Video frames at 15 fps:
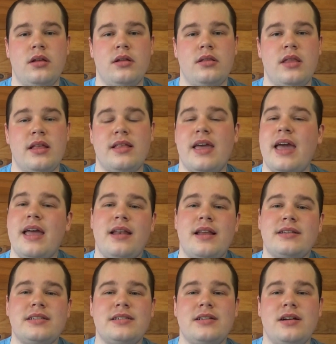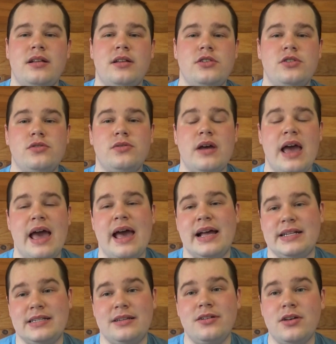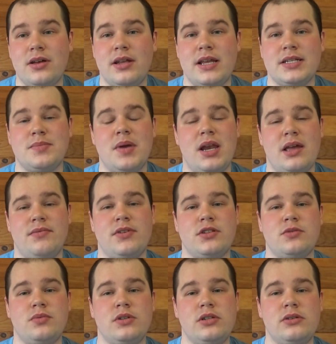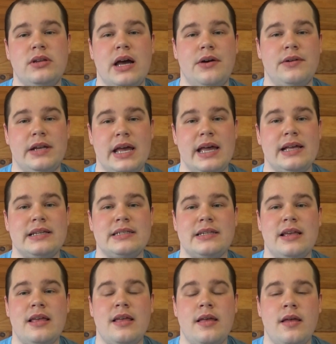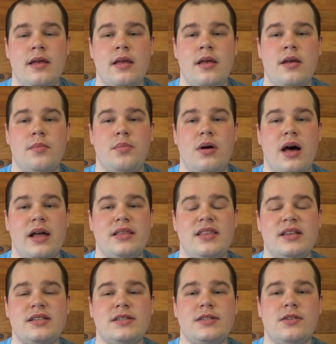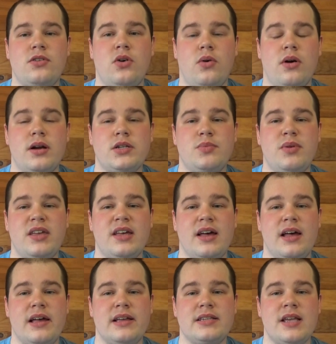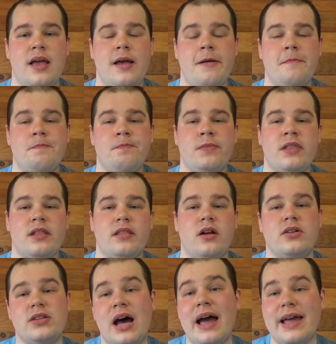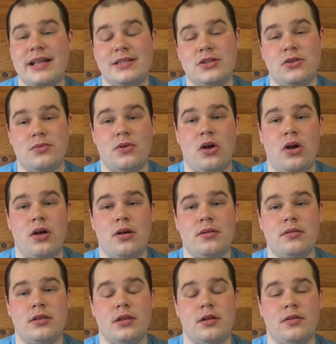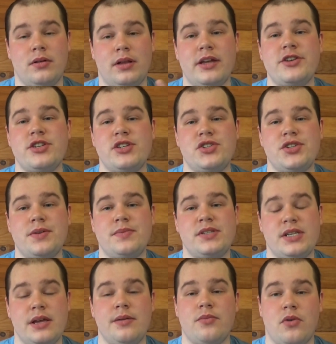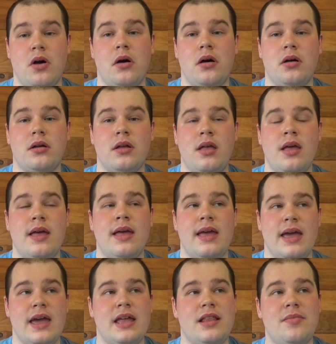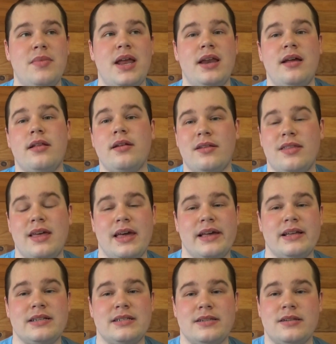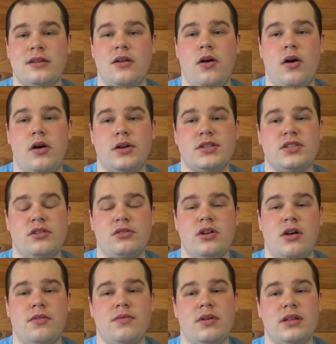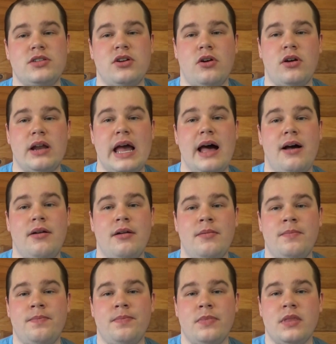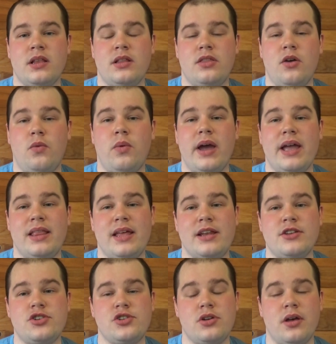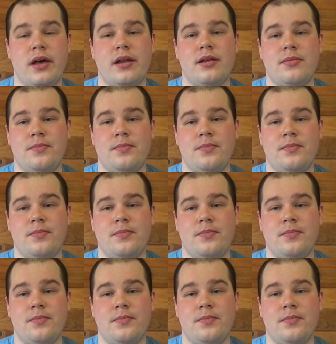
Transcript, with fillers: they can't necessarily do as good as many of us would do nowadays. But this is, of course, because their diets are wrong, relationships seem wrong, and the many other things also don't really turn out the way that it should.